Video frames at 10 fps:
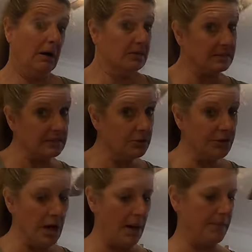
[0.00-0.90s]
all
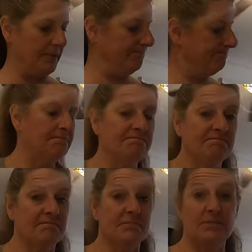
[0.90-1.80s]
sealed up.
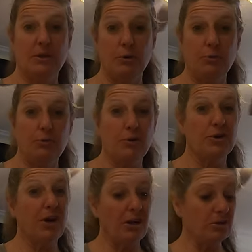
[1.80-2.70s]
So
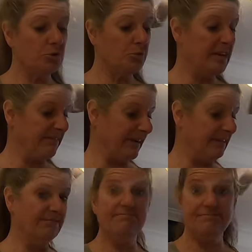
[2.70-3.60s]
for $1.25,
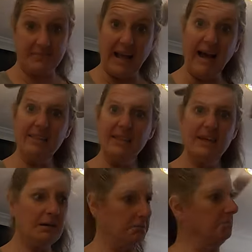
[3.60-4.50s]
I
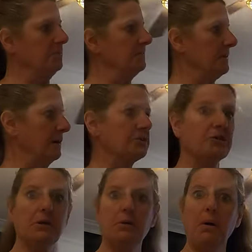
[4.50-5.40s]
think this
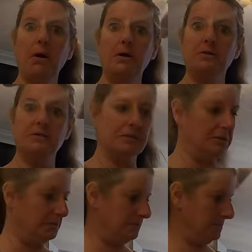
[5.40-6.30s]
actually works.
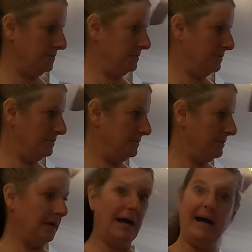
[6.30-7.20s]

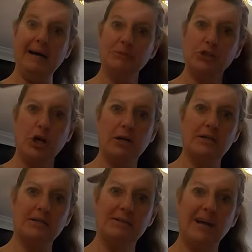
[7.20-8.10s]
I'm
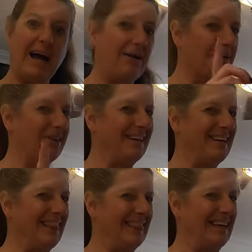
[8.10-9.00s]
shocked. I really
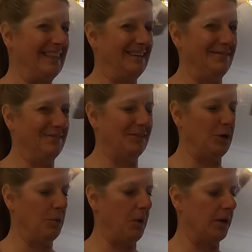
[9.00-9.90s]
didn't think that it was gonna